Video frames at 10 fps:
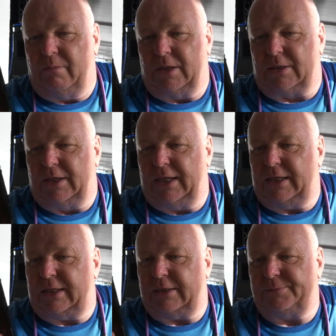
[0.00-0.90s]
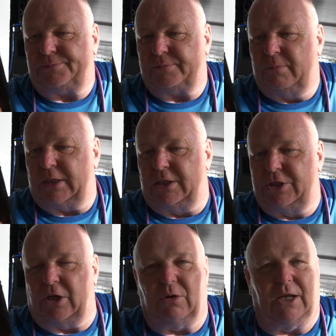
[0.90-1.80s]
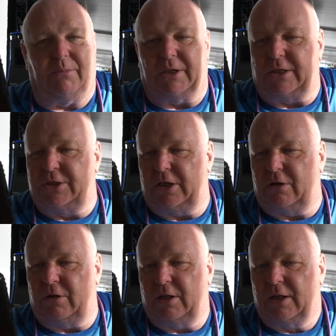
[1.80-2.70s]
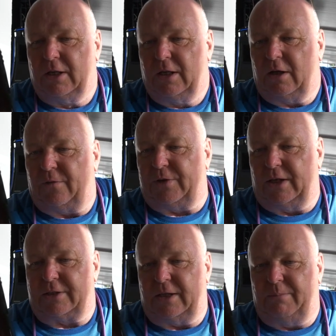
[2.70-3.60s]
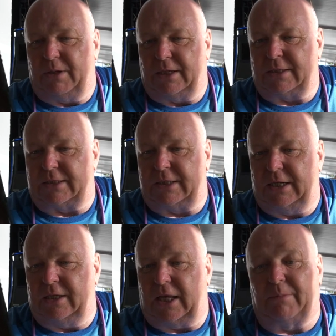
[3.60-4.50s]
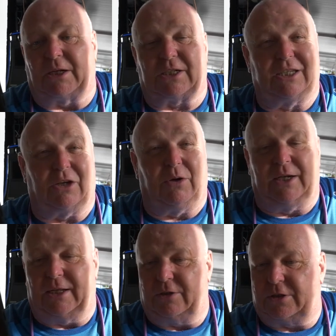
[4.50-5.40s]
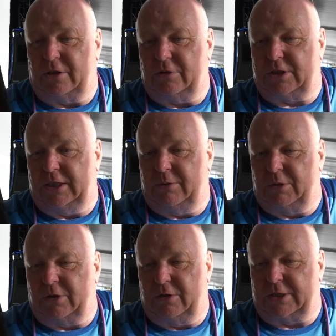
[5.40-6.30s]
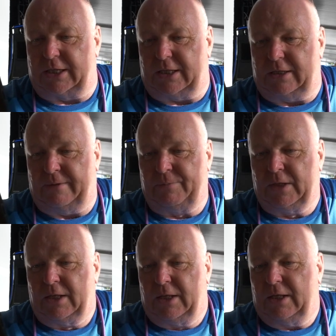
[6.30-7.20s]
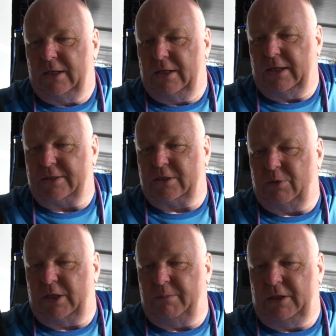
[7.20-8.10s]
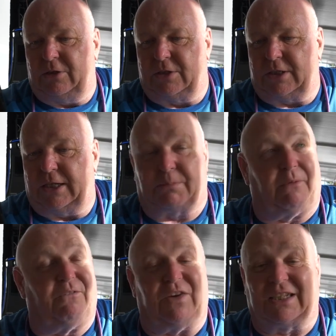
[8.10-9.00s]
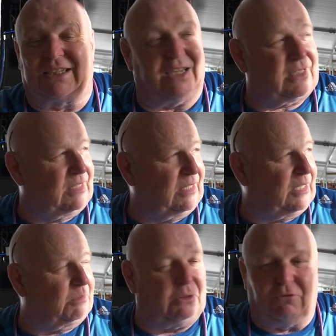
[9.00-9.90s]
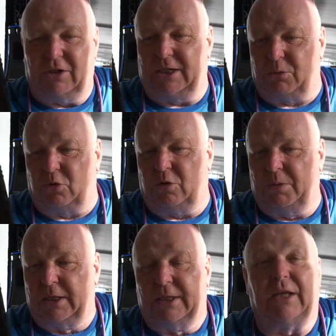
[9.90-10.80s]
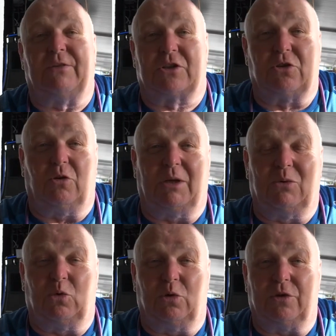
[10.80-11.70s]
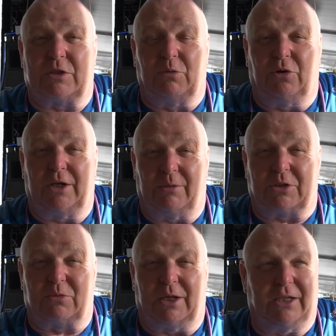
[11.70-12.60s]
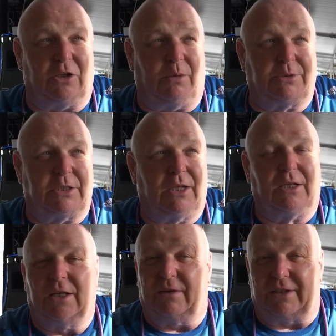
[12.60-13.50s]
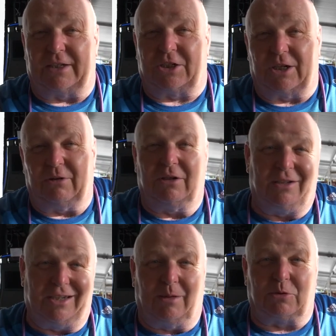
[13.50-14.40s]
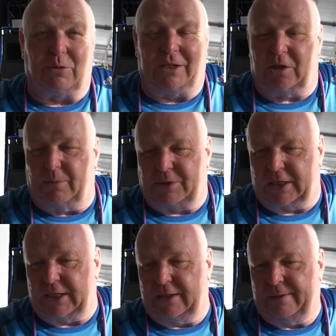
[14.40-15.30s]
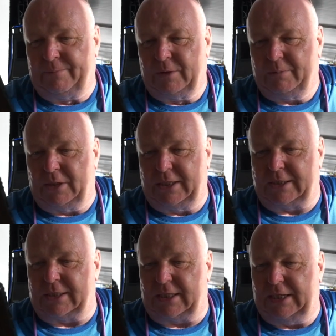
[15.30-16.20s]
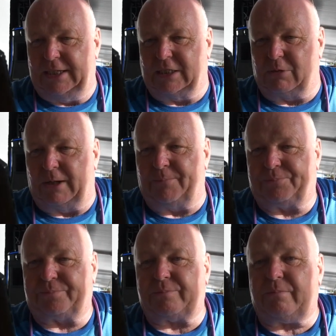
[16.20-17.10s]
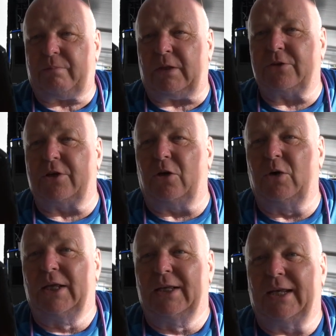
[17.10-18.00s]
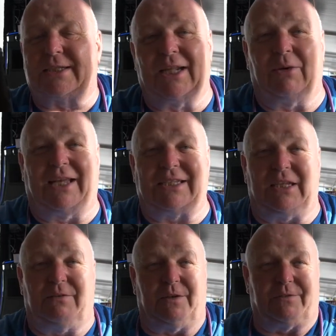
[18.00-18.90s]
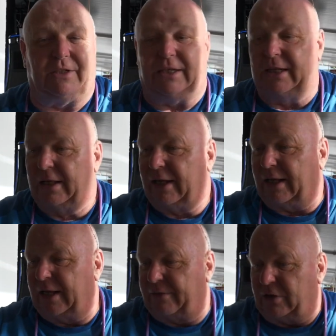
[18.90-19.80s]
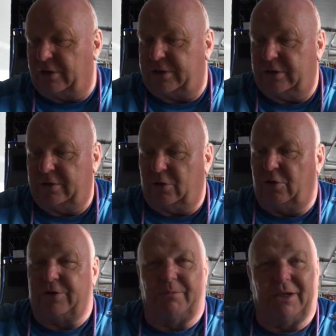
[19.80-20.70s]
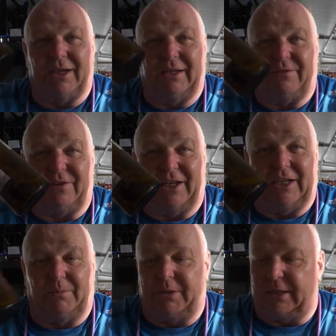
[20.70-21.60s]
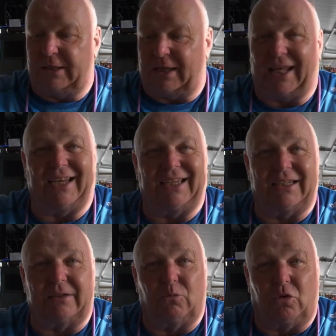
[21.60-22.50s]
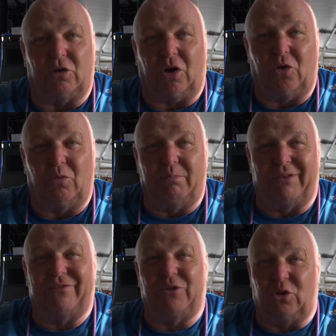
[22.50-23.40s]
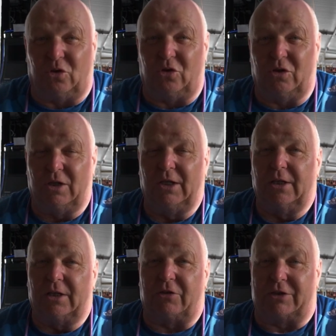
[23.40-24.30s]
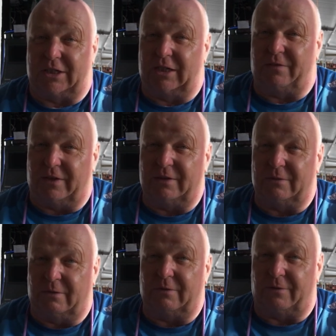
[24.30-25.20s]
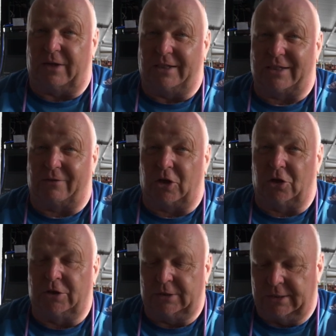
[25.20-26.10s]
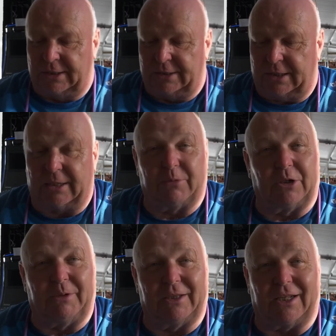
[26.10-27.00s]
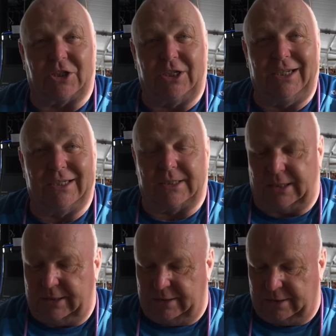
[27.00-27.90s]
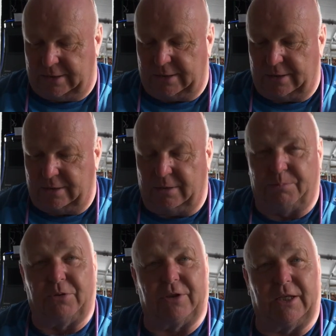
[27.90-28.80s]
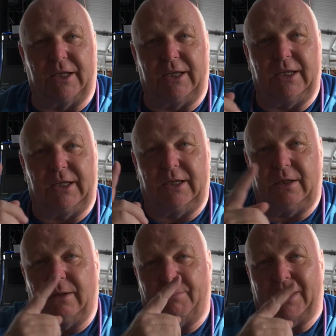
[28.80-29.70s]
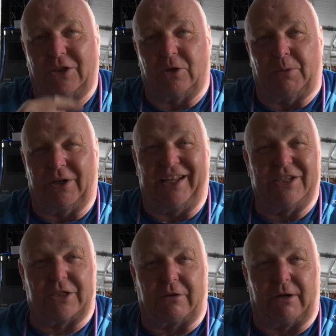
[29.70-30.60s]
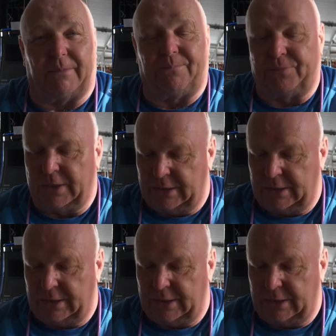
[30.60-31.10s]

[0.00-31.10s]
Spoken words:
Michael Lake, Mick and Joe. Hi, Mick and Joe. Off now, Tim. Bye, says Tina. I'm actually going now, so Tina, we're going together. Has the weather been good today? It's been fantastic. It's been really warm. If you saw my walk this morning, I was sweating cobs. I've had a shower, now I'm sweating cobs again. But at least it's clean sweat. So it's now 18:50. I have got to order my final beer and walk home before Christina finds I've gone. And I'm going to make that cheese thing, and I'll put a picture up on Instagram.